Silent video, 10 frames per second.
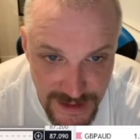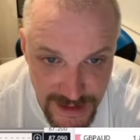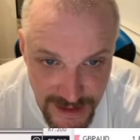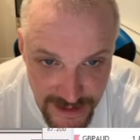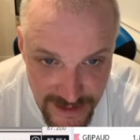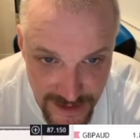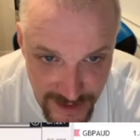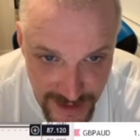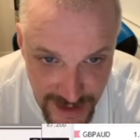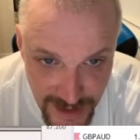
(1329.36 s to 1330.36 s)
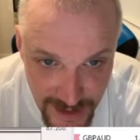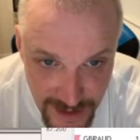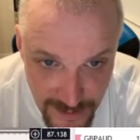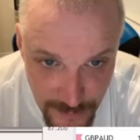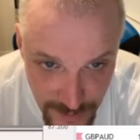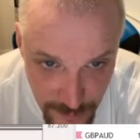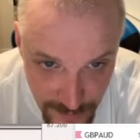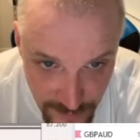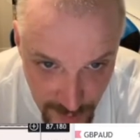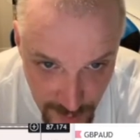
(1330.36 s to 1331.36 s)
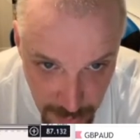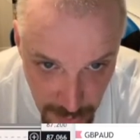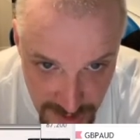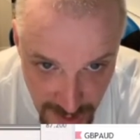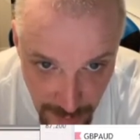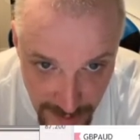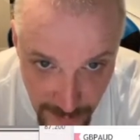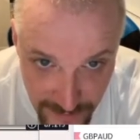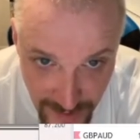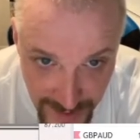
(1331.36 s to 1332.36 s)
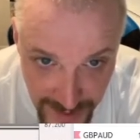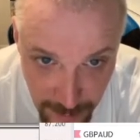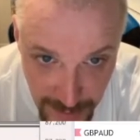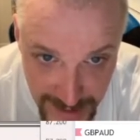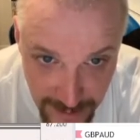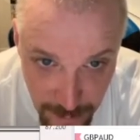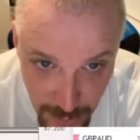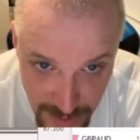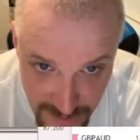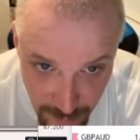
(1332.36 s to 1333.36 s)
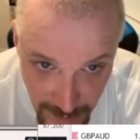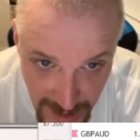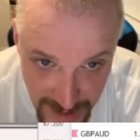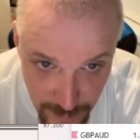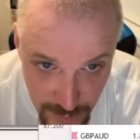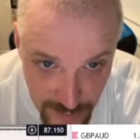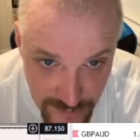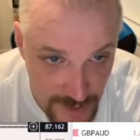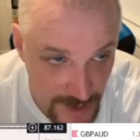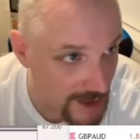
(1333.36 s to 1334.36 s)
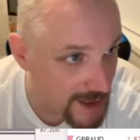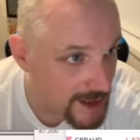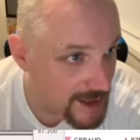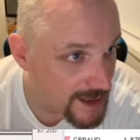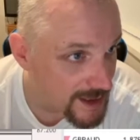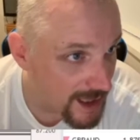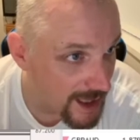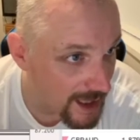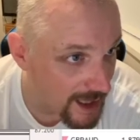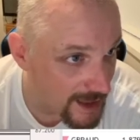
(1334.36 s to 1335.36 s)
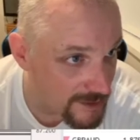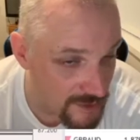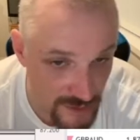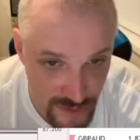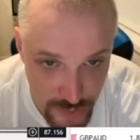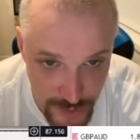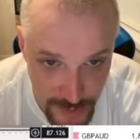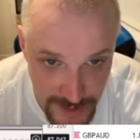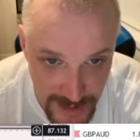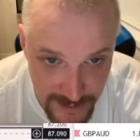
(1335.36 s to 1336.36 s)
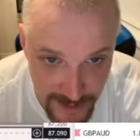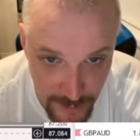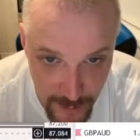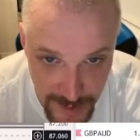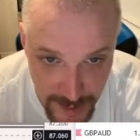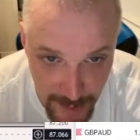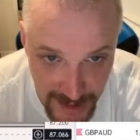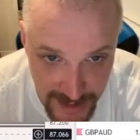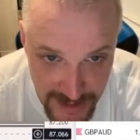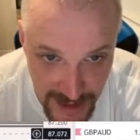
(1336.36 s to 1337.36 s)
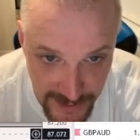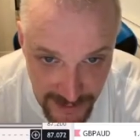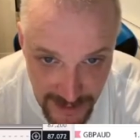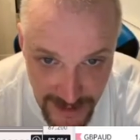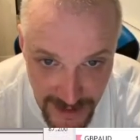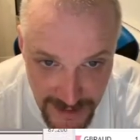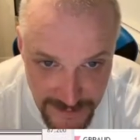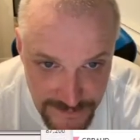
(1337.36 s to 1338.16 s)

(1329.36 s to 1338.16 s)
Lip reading: you can see on here, we've got the push down, but then we've had a big impulsive buy move, okay? Just to show you again, that will be your banker's candle there.